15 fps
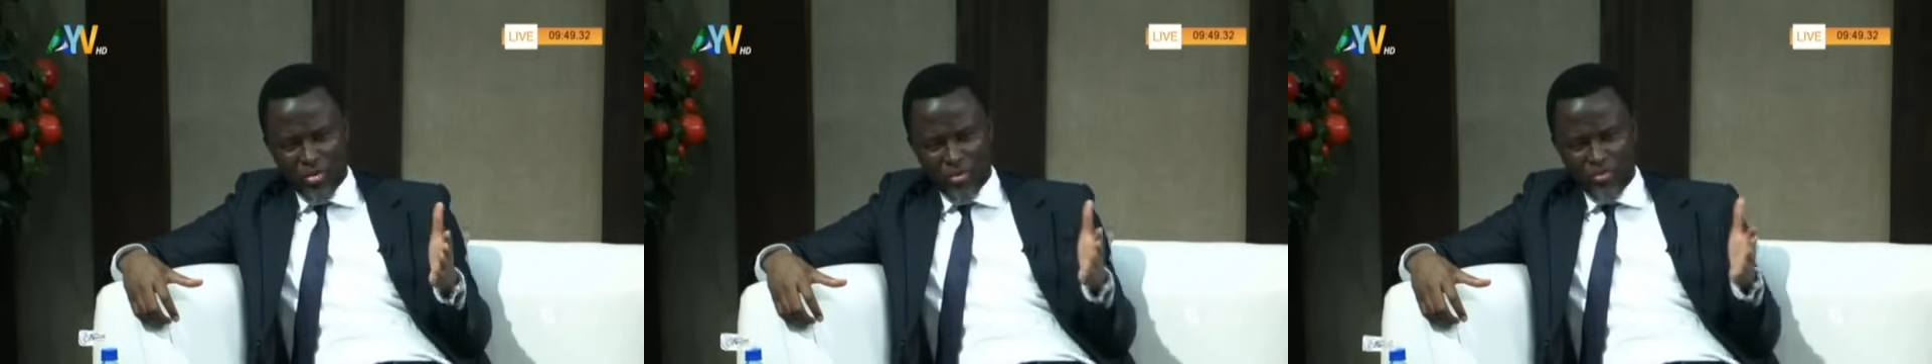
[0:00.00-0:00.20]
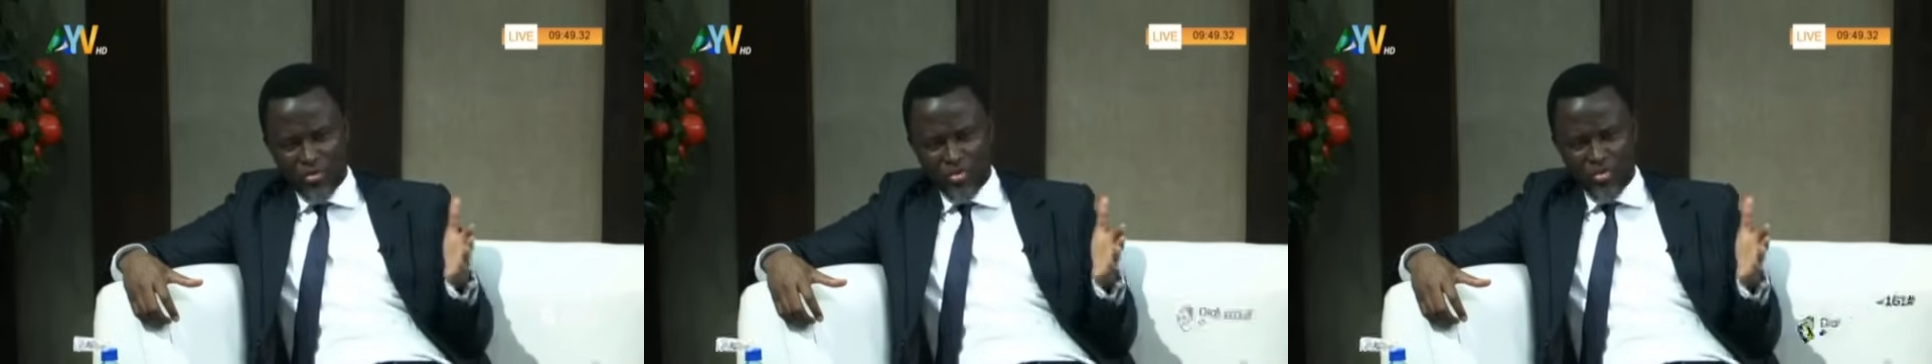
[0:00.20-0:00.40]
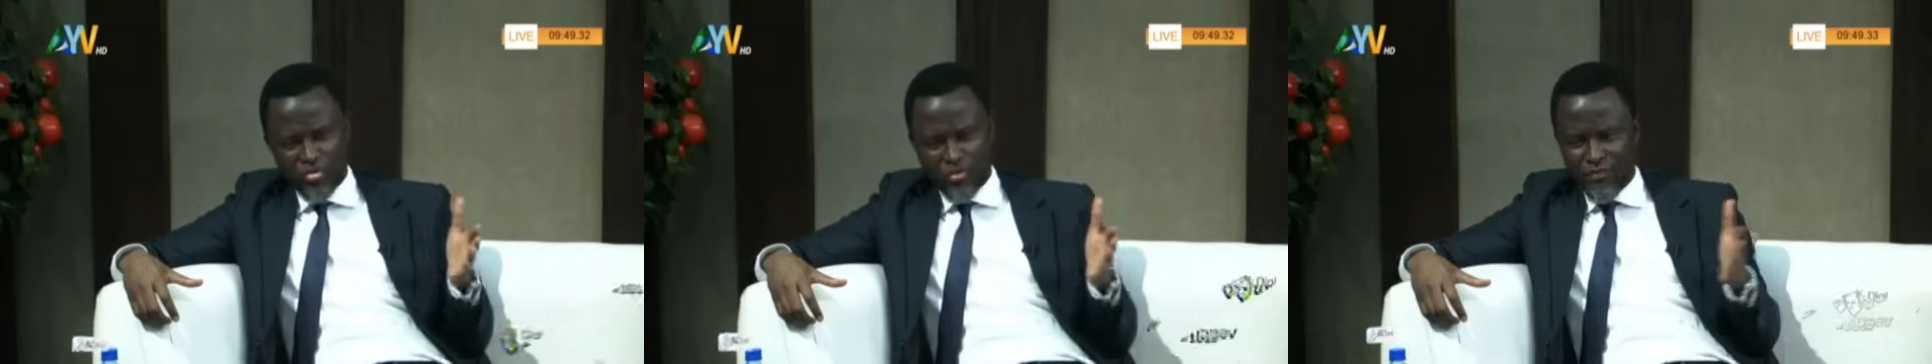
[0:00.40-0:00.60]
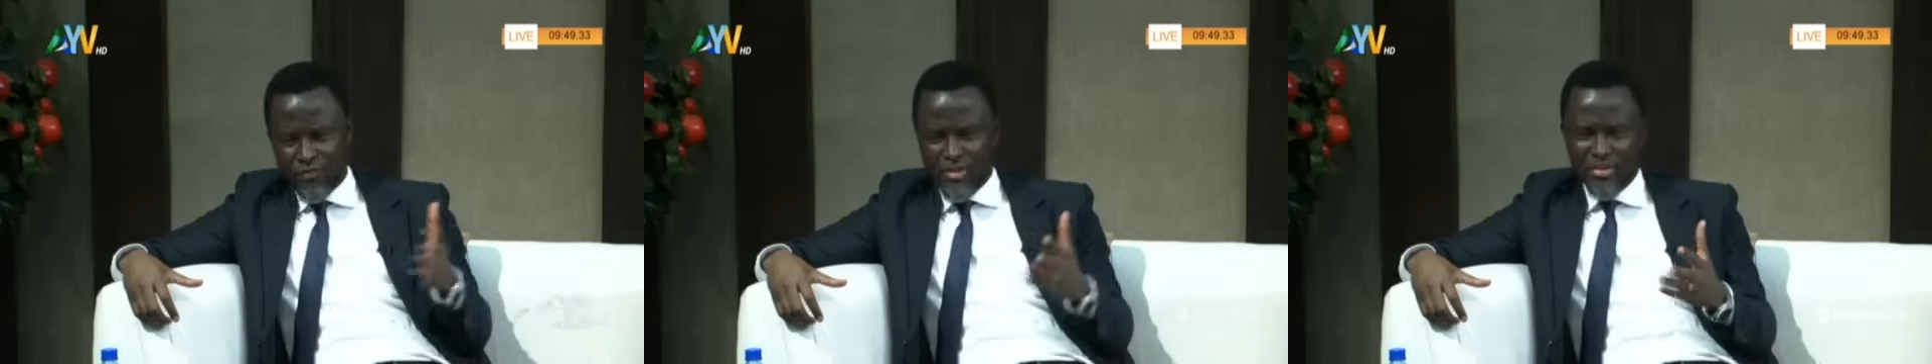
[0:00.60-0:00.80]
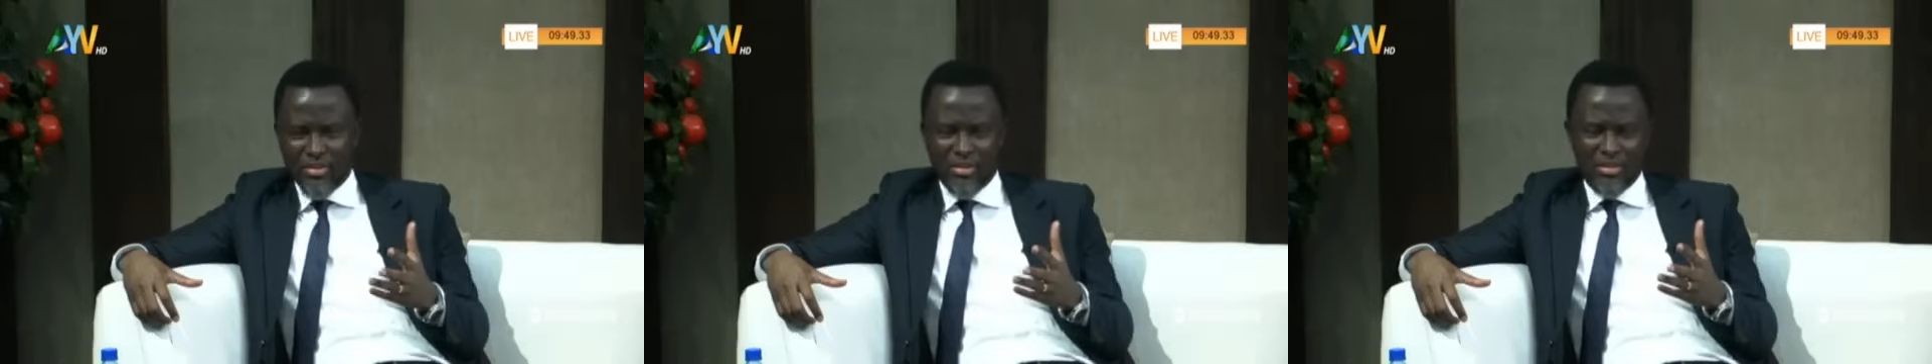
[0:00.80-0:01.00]
All of those
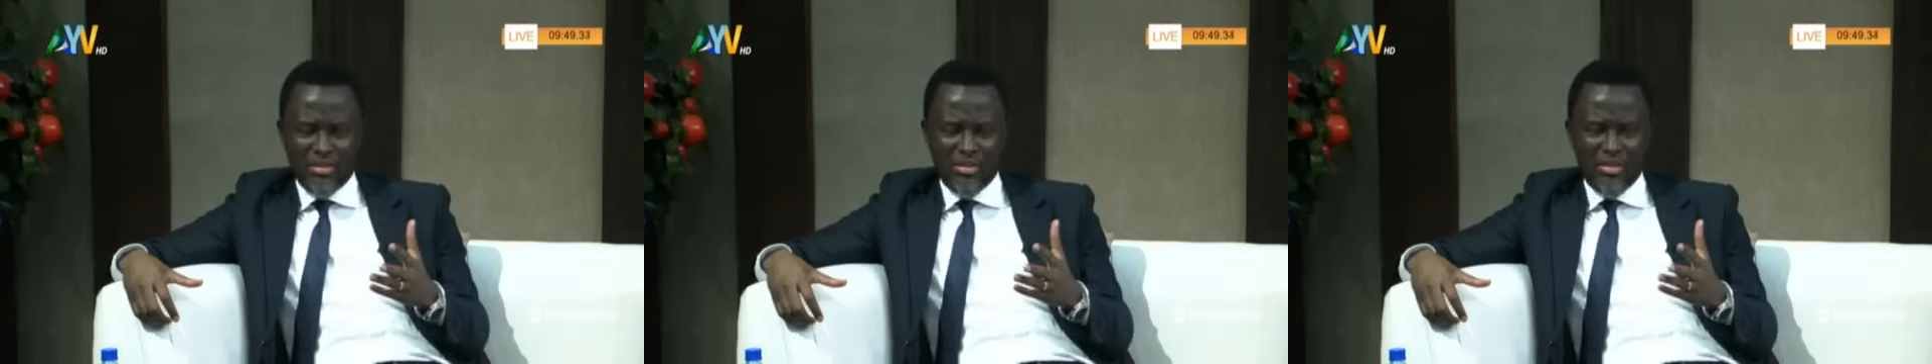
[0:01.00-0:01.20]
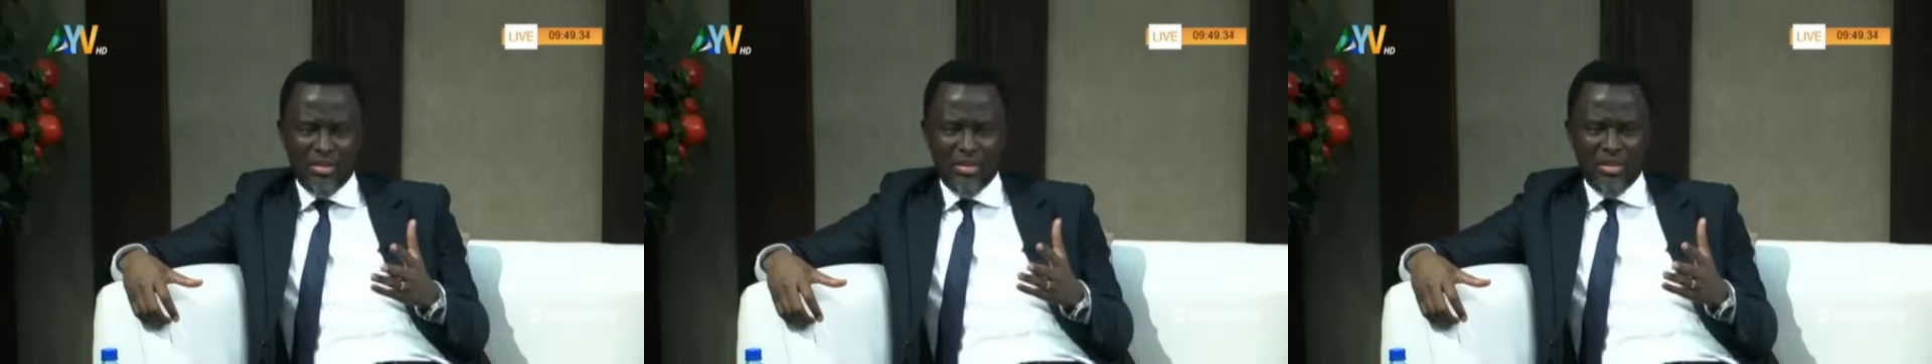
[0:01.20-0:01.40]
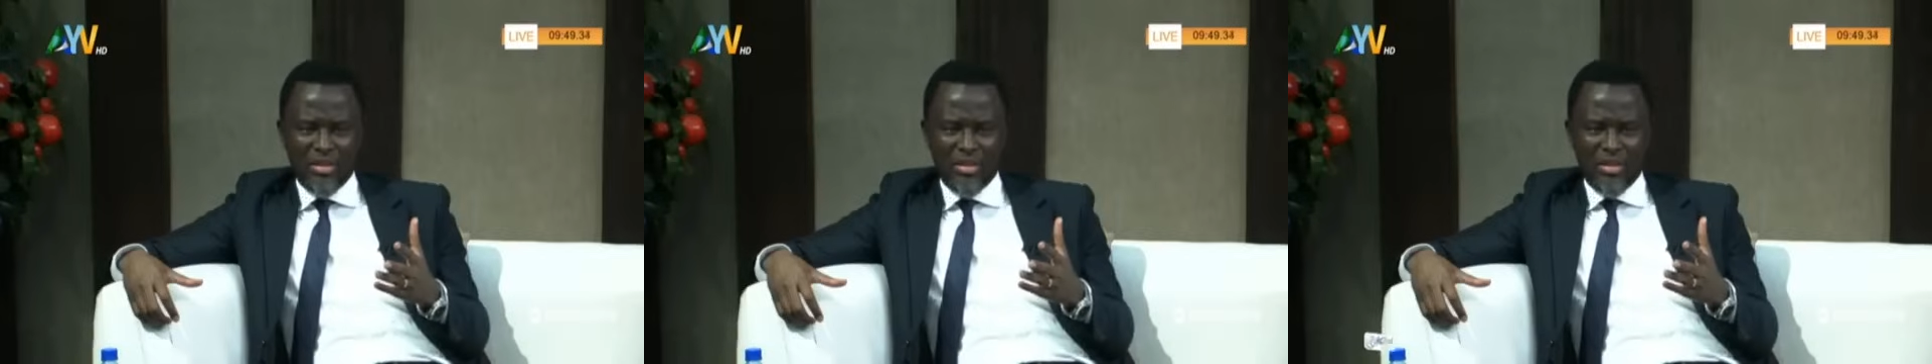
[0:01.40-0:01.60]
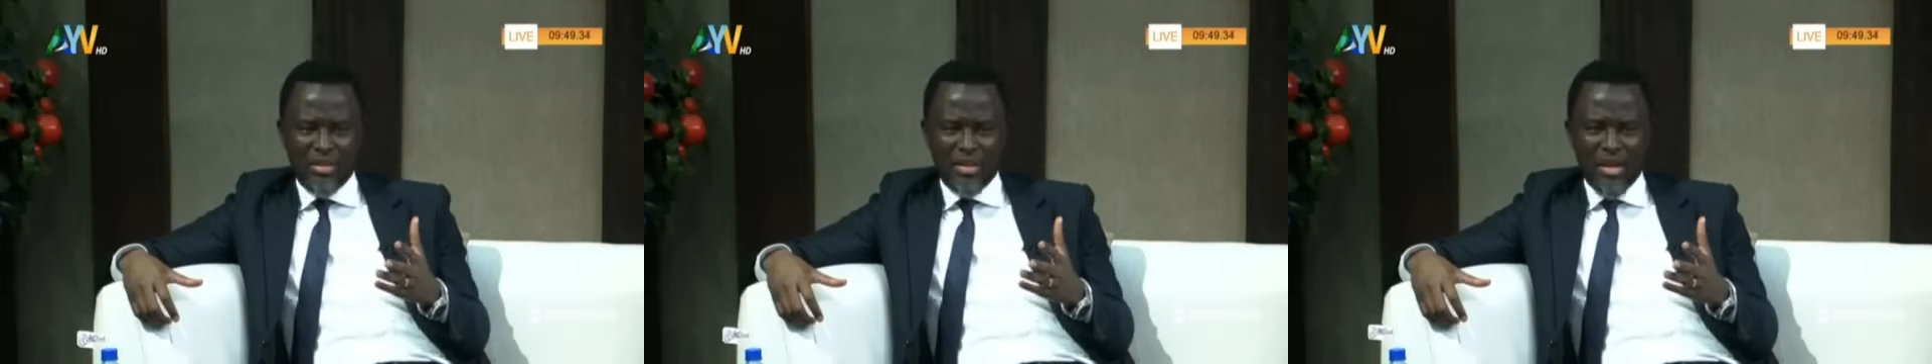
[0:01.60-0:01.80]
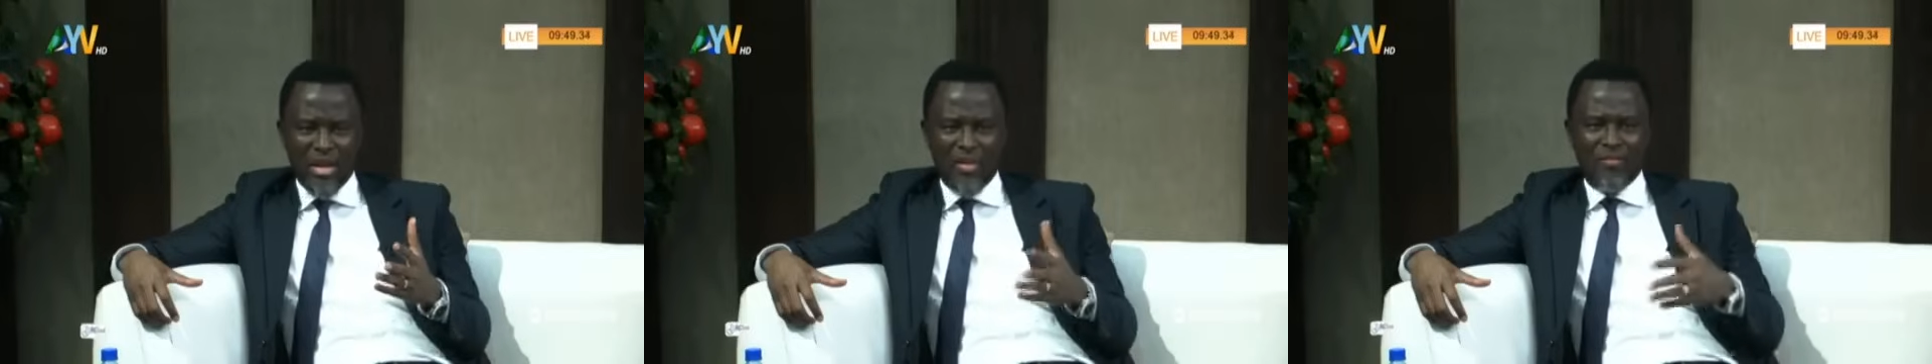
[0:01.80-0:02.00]
conferences
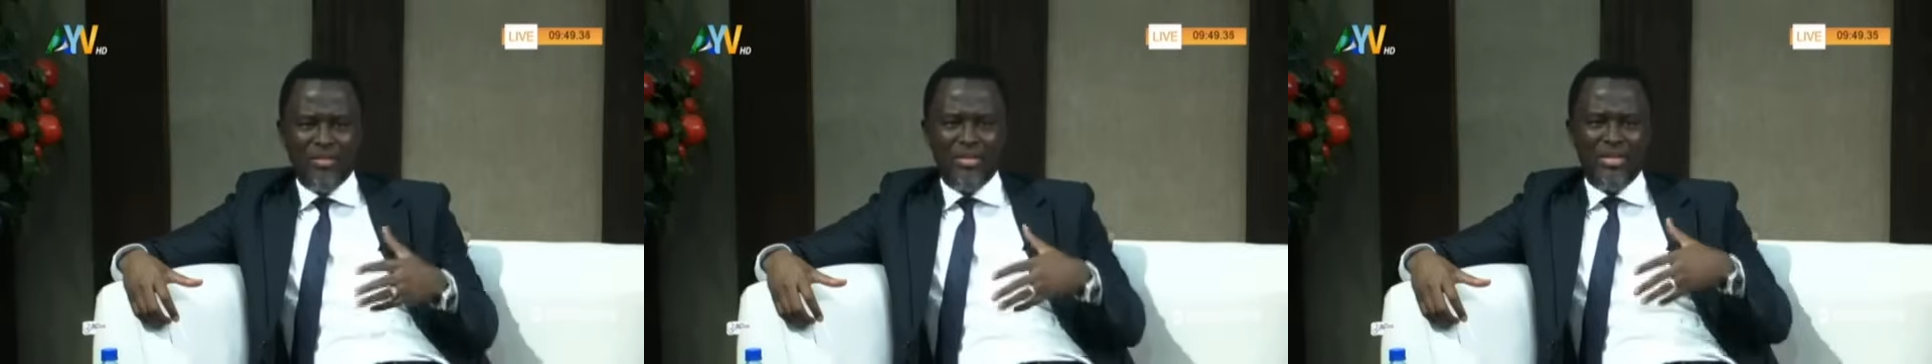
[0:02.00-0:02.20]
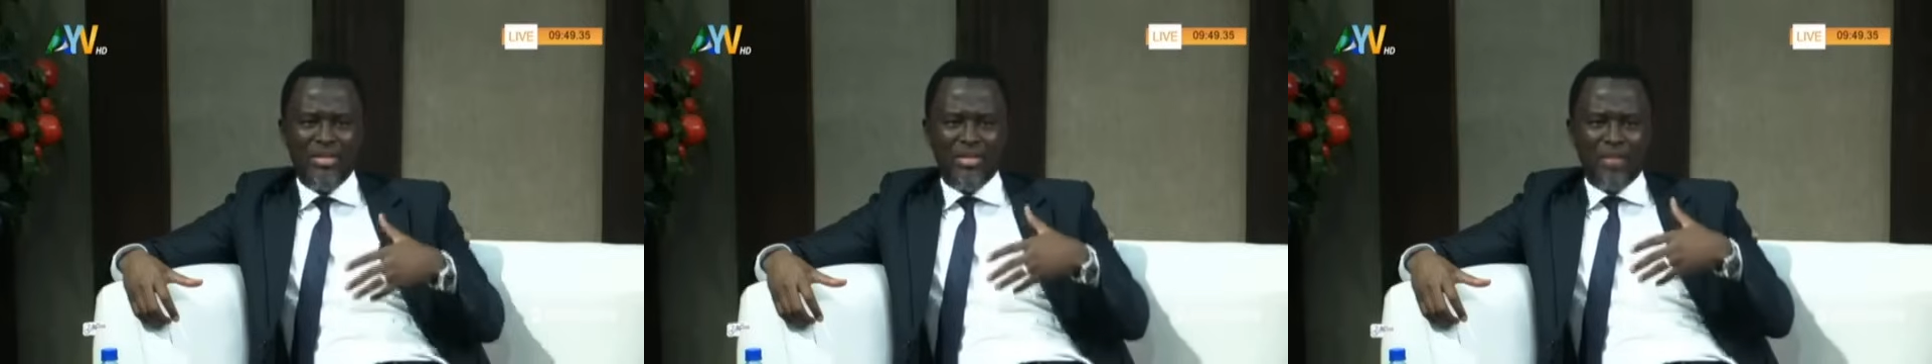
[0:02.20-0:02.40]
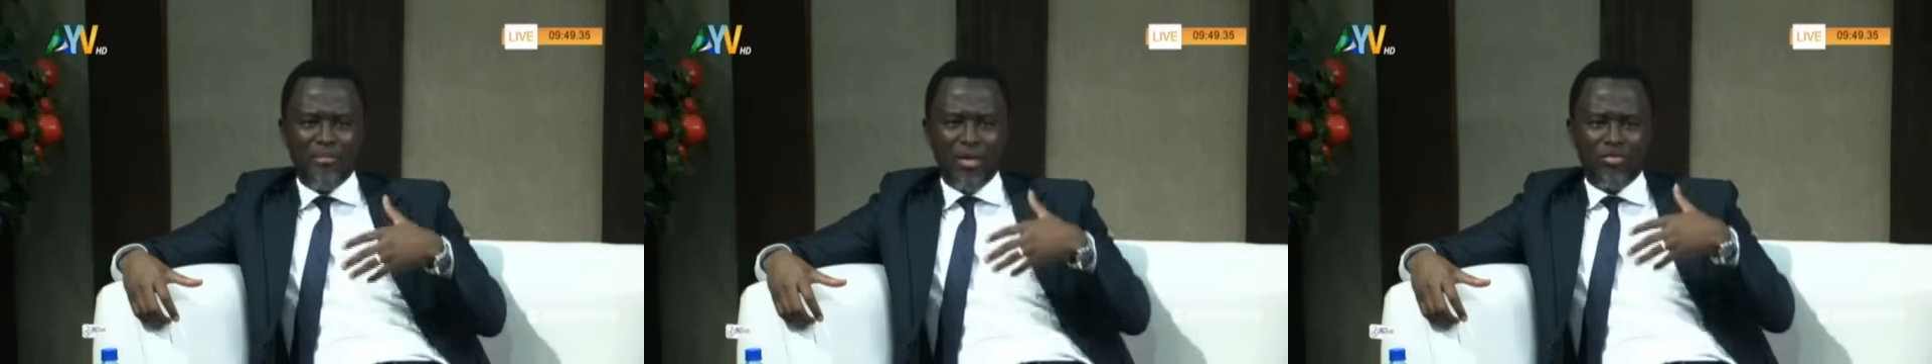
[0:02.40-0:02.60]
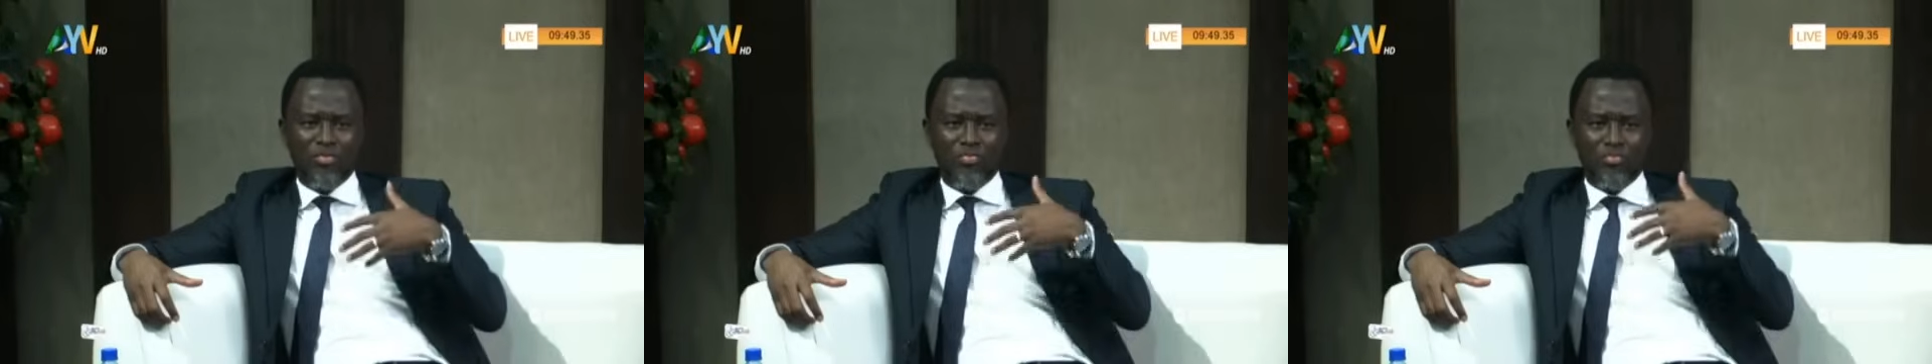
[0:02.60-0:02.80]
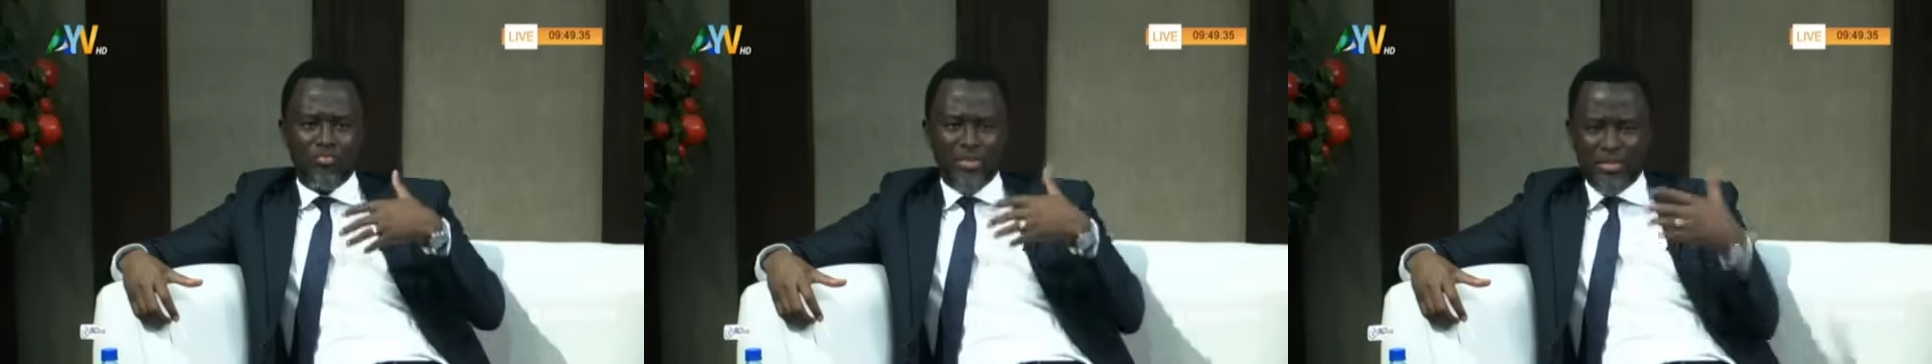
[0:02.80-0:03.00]
have been really about